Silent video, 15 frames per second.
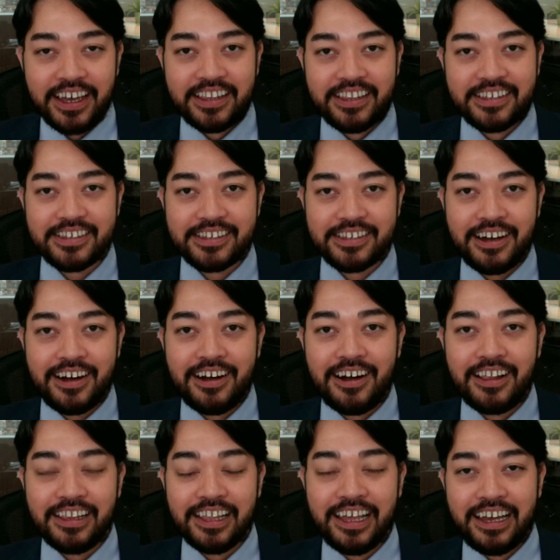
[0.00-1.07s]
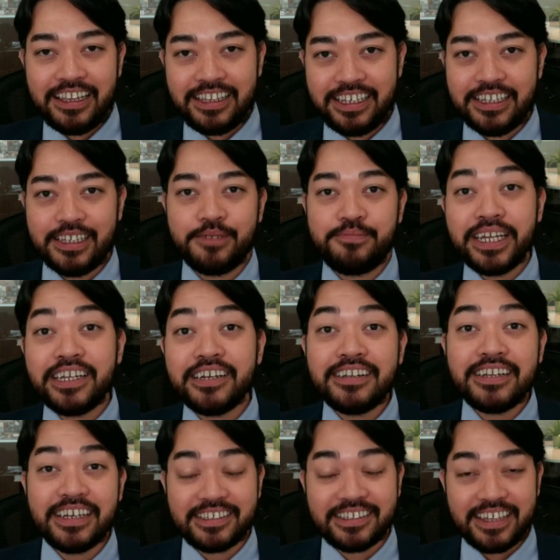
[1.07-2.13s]
This is all legal opinion.
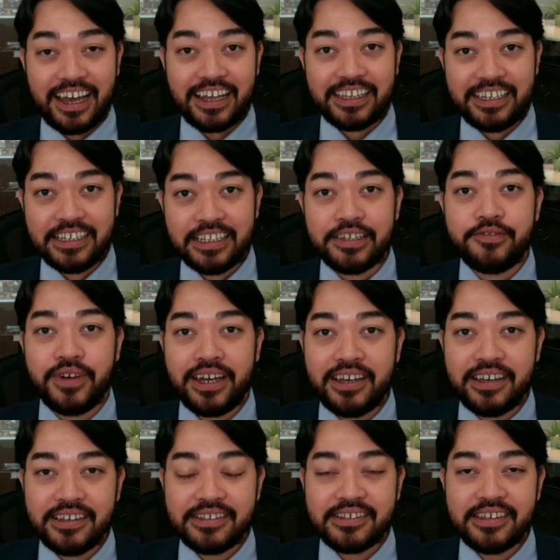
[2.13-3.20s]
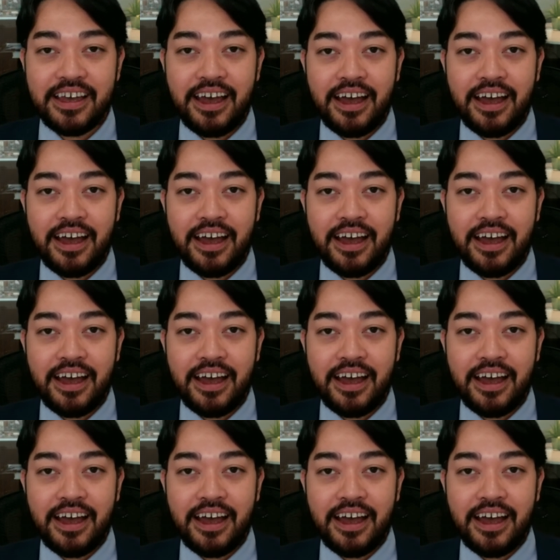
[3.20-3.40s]
It's not legal advice.